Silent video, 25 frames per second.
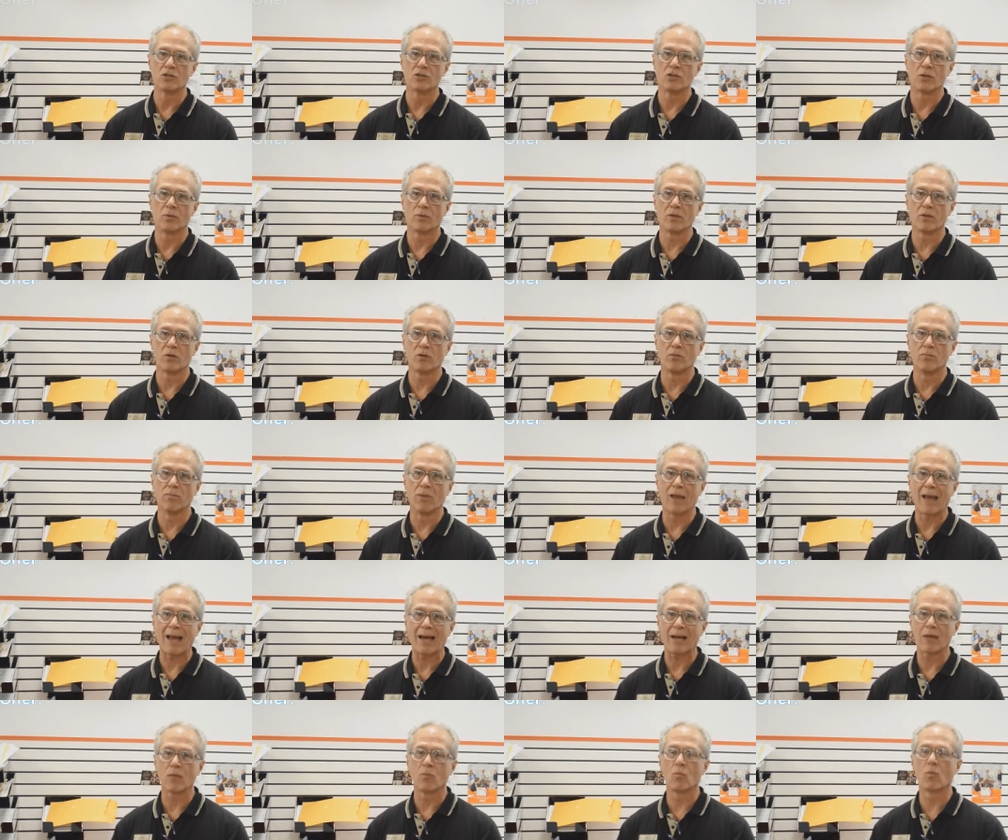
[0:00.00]
So we do
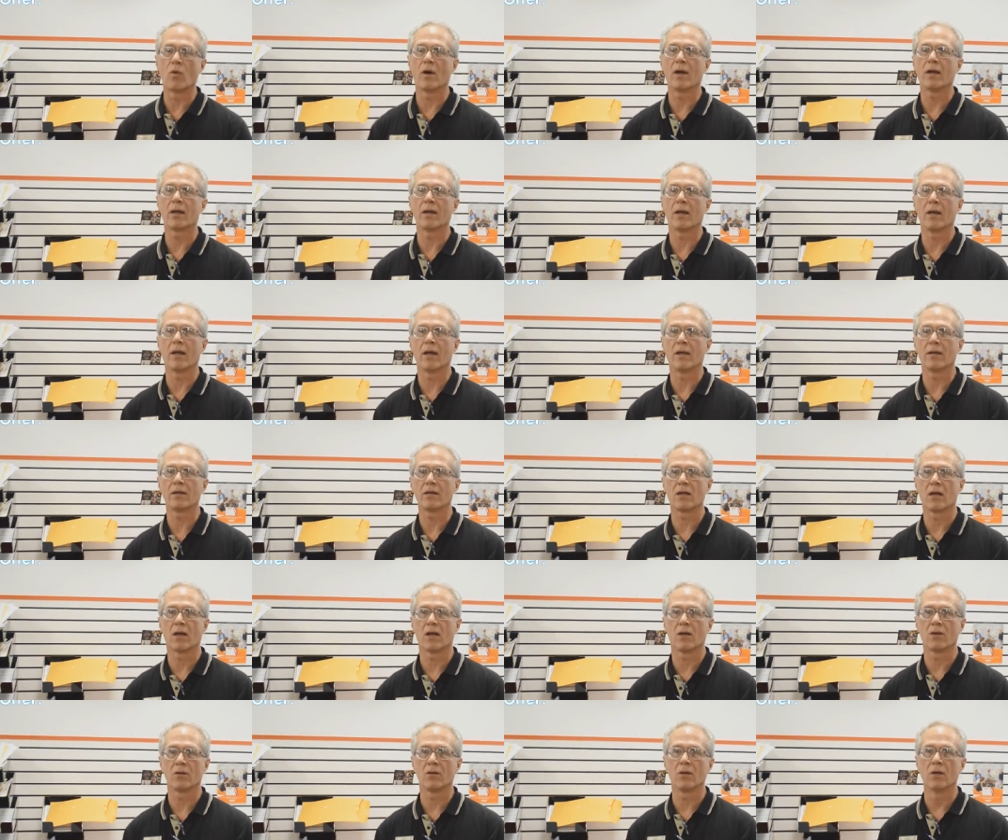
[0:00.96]
black and white and
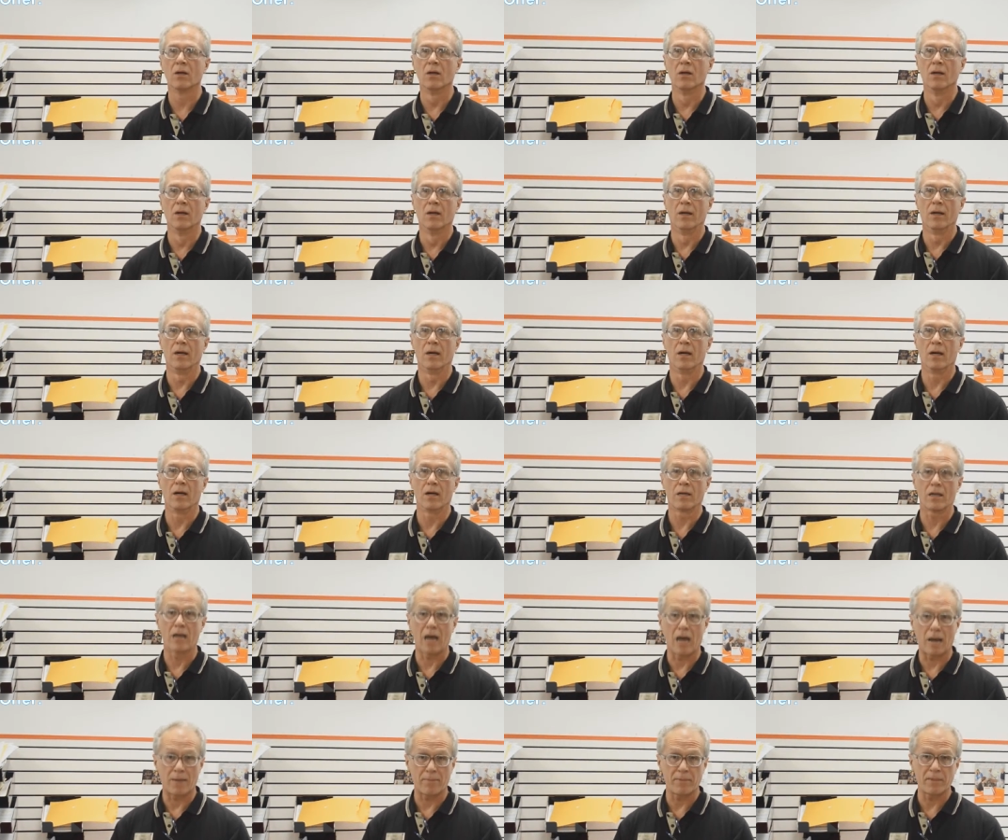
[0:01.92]
color
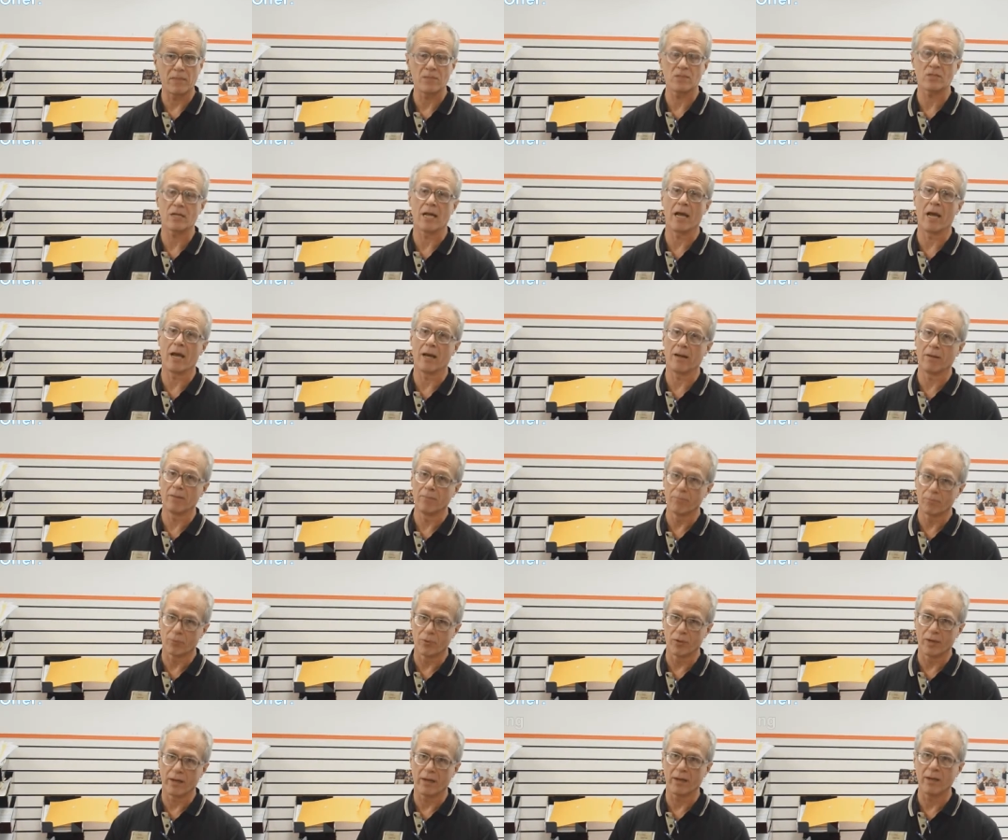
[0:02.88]
copies and
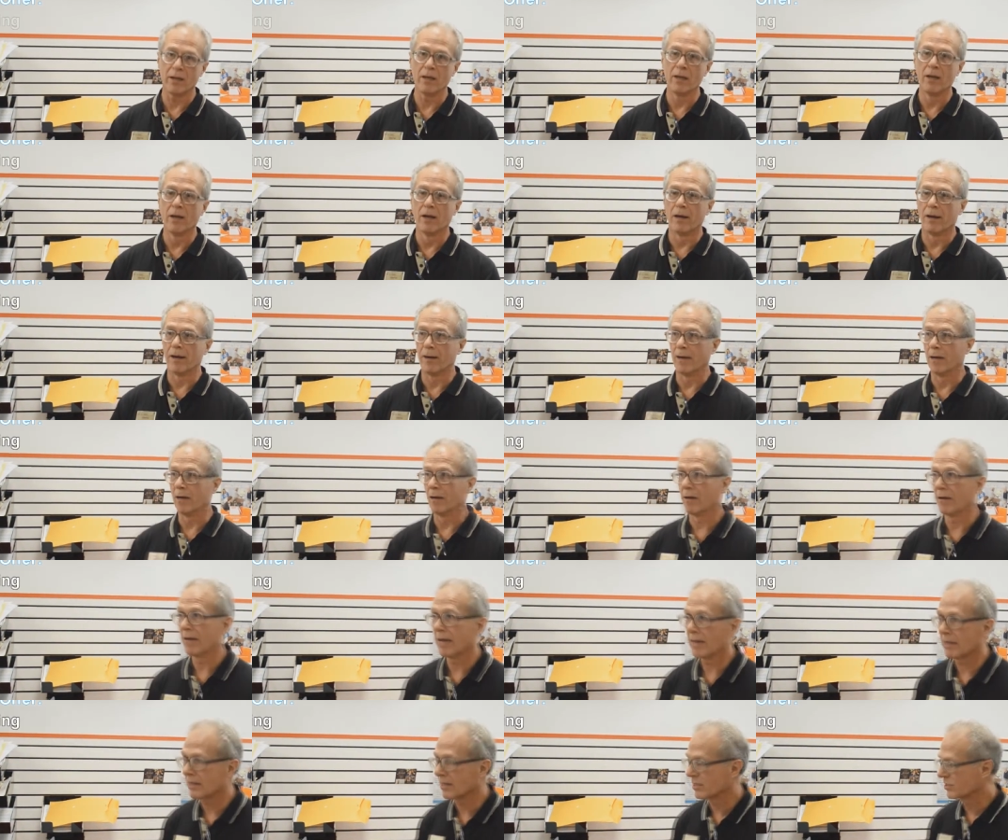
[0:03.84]
printing.
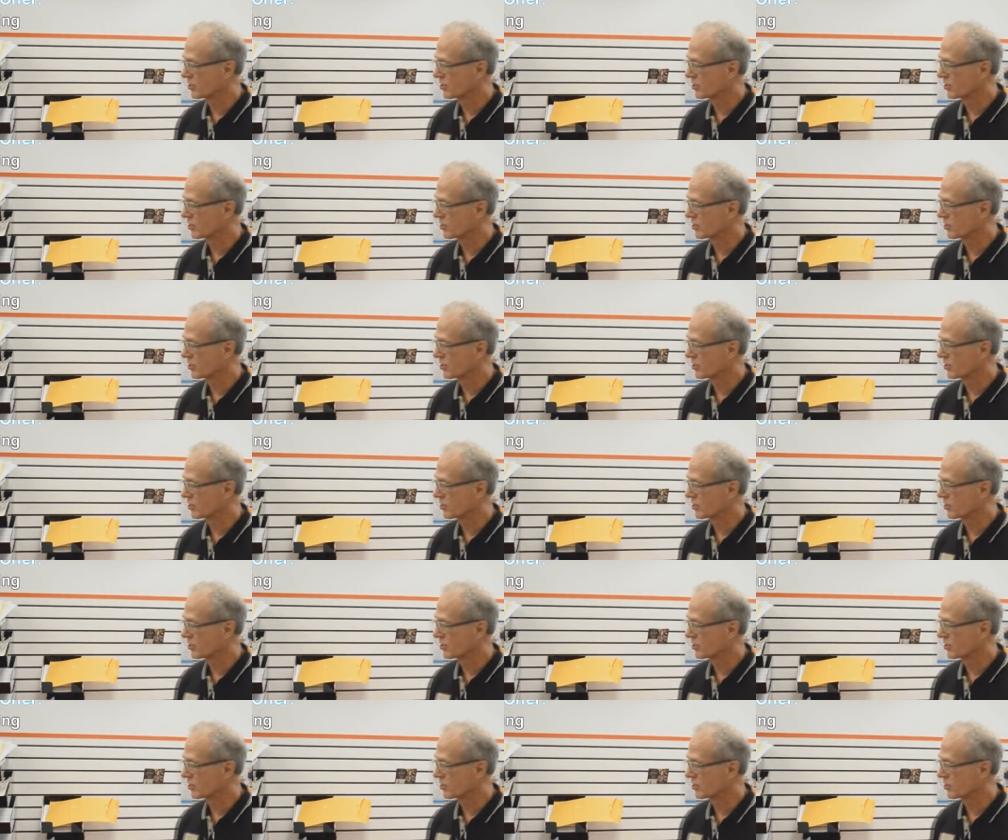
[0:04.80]
An